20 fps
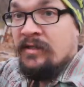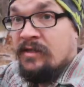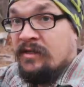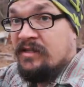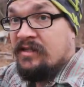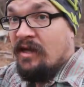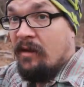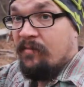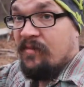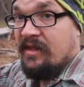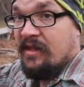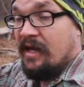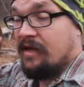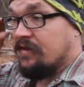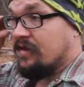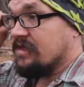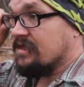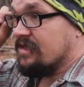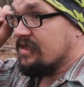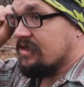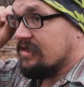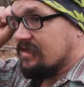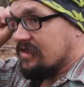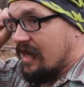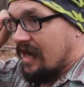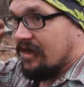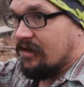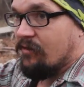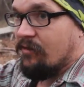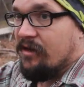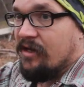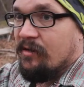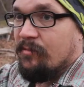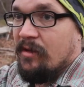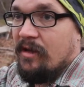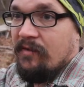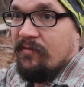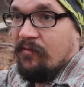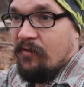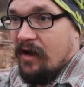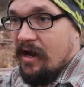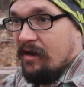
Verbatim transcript: So something like this is not going to be for